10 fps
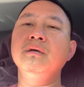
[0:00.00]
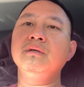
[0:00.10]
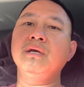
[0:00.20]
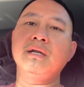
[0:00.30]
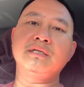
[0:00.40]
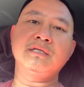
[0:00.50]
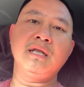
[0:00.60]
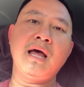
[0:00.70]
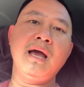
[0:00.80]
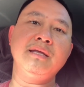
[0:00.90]
you got to
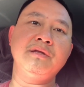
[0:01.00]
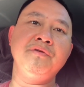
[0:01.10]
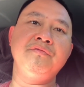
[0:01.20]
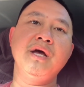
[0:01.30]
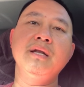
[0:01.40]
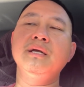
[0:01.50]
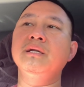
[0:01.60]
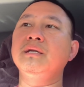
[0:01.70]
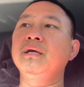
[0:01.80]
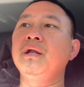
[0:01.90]
slide that you've done
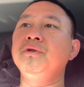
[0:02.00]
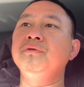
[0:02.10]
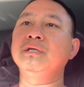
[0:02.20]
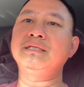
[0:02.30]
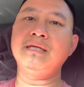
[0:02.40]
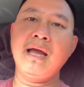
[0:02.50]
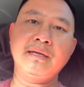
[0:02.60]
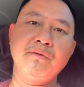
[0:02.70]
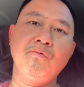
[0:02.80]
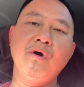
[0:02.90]
it, and you got to do the
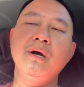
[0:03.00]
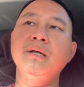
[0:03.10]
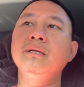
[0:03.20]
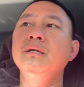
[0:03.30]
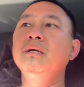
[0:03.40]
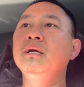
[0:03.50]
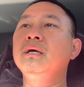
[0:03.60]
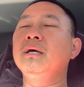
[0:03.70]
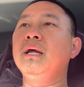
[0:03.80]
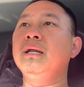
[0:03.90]
second one,
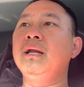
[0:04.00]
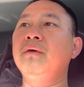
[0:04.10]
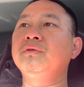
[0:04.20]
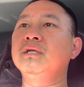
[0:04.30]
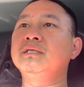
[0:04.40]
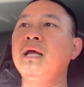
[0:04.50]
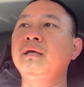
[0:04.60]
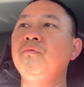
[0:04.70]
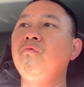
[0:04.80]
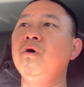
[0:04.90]
and then after the
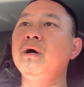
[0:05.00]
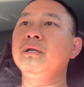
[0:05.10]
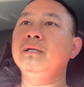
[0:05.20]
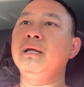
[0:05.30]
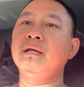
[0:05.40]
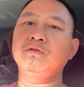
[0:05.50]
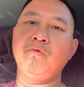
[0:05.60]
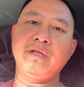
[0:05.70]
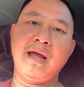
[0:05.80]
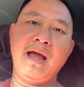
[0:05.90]
second one, then that's
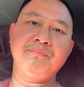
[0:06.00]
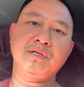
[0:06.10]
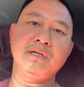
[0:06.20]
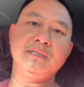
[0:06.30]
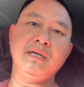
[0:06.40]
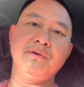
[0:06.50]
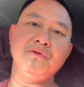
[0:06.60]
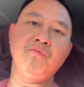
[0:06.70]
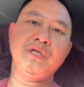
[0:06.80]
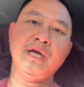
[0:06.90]
when the app's gonna tell
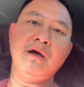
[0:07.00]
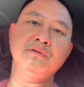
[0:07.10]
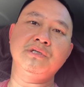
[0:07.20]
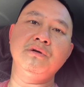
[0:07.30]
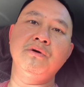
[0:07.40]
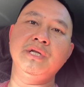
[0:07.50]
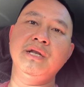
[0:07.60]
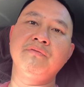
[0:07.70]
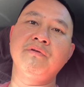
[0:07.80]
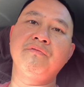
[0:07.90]
you which house to go
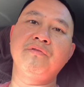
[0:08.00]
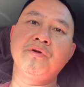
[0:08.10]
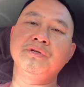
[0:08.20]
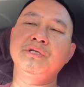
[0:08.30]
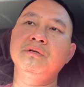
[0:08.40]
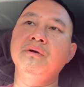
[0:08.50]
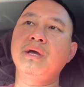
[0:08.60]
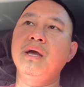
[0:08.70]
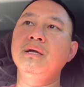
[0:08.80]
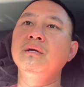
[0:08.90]
deliver first.
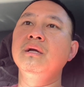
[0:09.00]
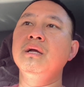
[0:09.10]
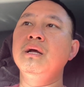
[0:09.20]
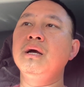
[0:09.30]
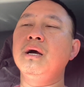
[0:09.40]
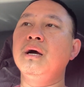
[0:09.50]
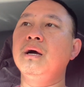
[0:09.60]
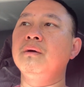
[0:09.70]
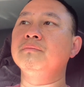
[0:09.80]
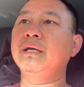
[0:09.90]
Okay,
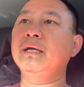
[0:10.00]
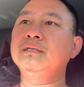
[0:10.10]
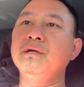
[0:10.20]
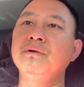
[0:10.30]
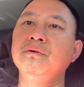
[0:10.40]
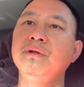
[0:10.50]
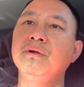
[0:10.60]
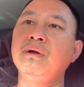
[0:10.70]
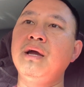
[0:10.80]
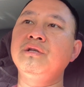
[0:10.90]
like I said
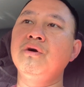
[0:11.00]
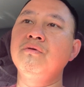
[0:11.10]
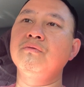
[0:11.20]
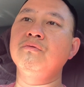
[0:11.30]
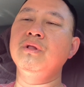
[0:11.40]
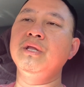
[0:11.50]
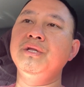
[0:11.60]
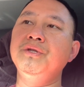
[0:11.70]
earlier, I don't really